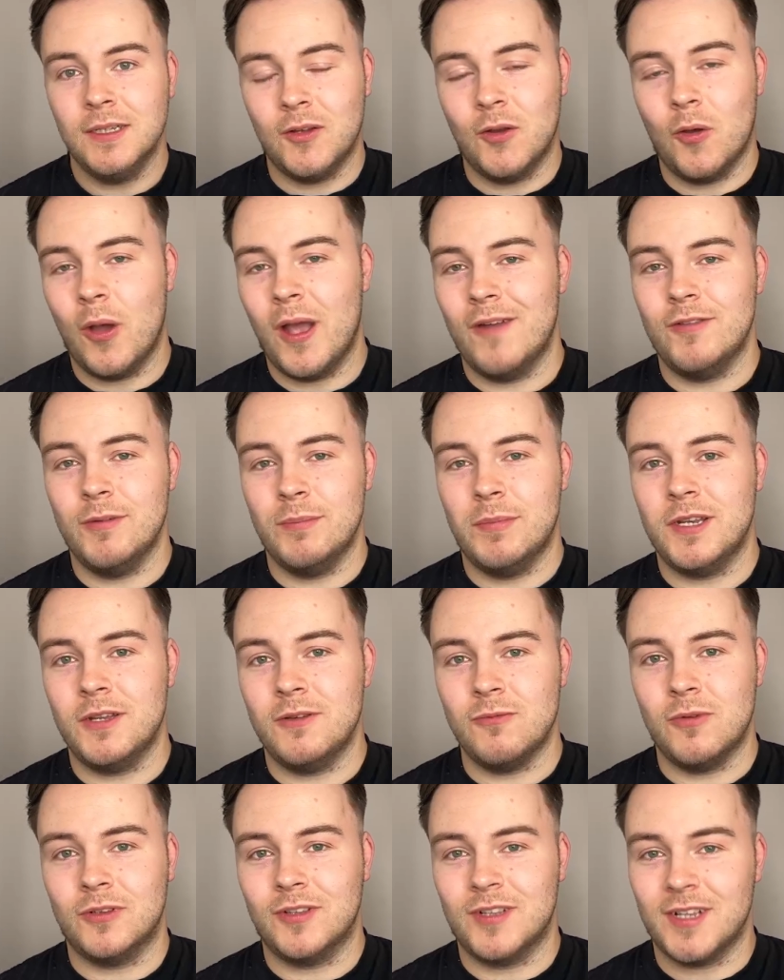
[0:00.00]
Not everybody
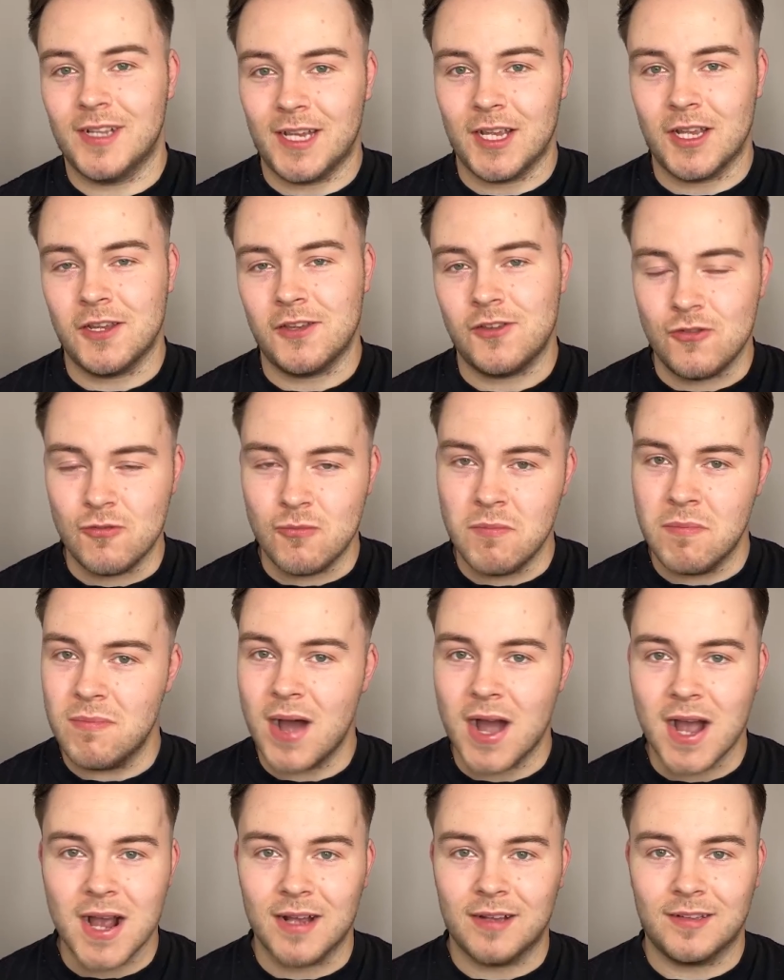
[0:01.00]
wants to get a
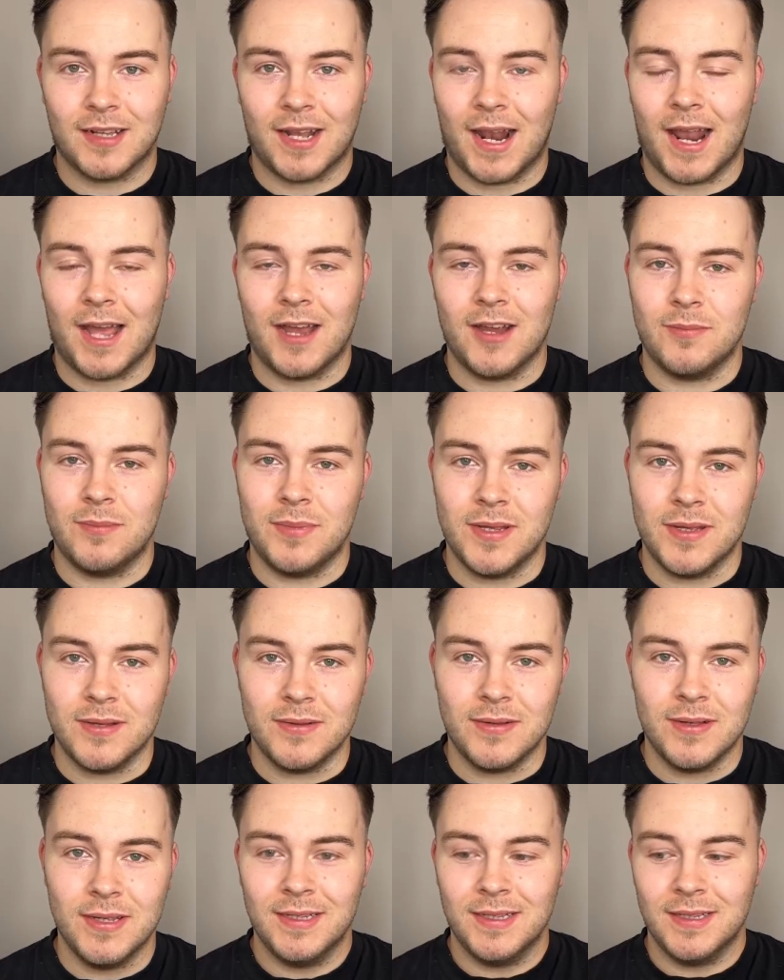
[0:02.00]
humongous cloud
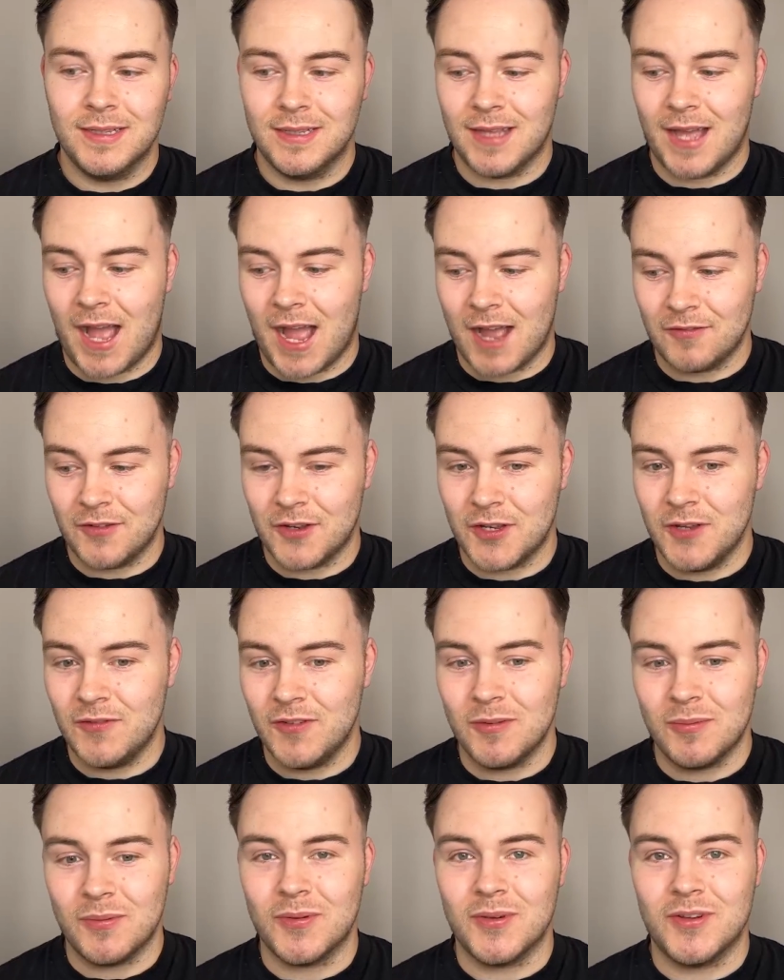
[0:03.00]
bill after you
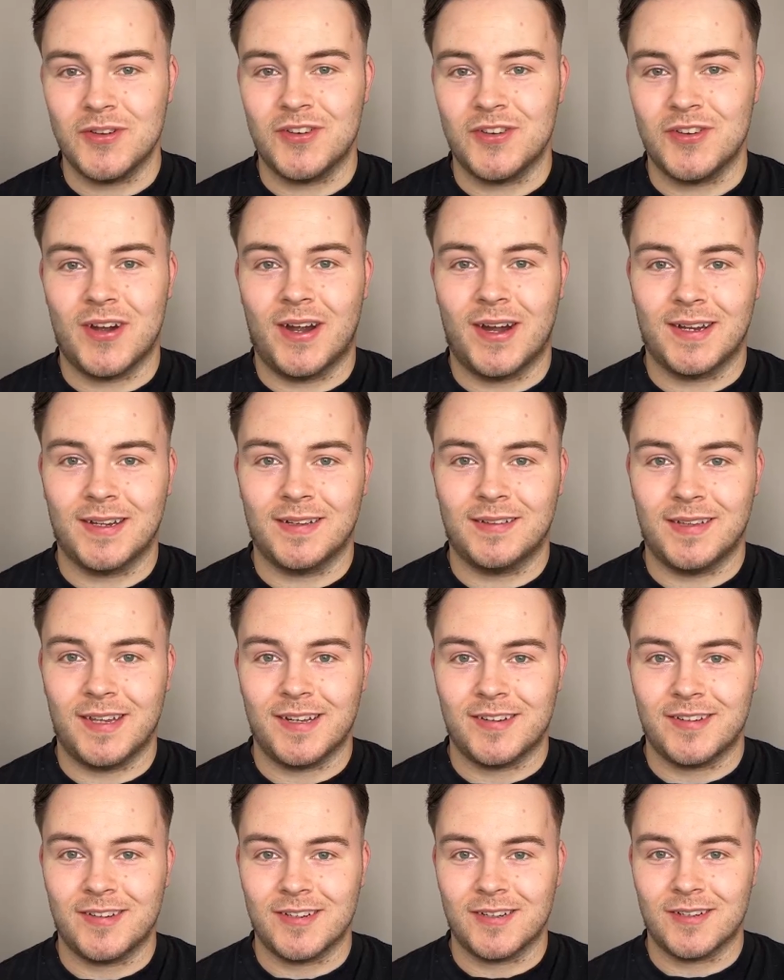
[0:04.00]
deploy your
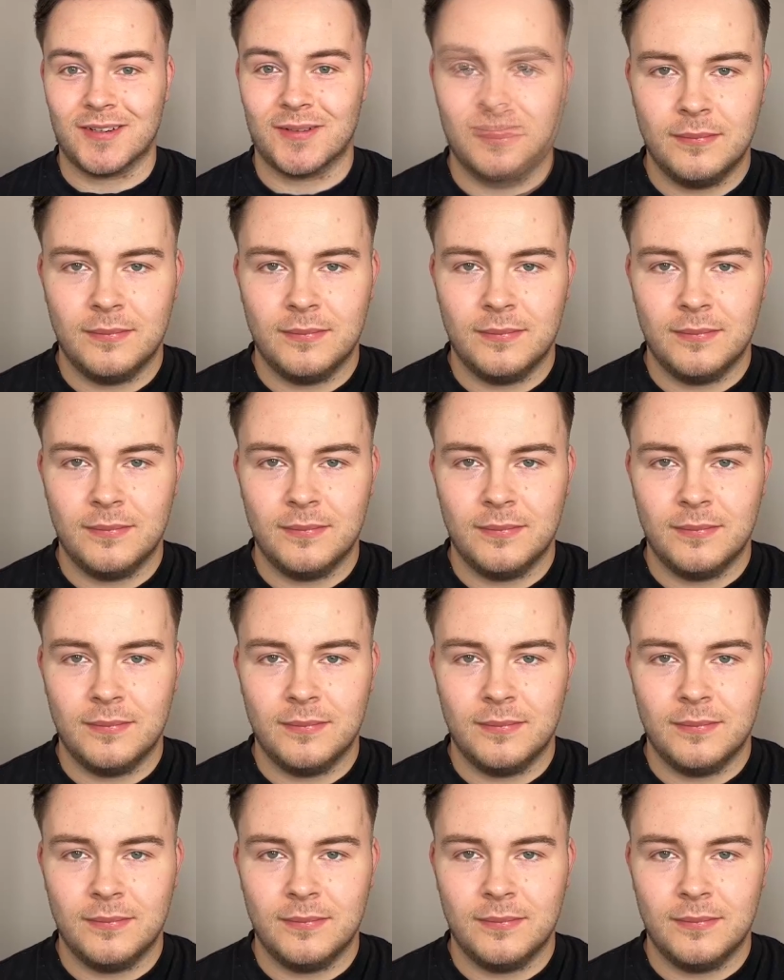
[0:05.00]
architecture.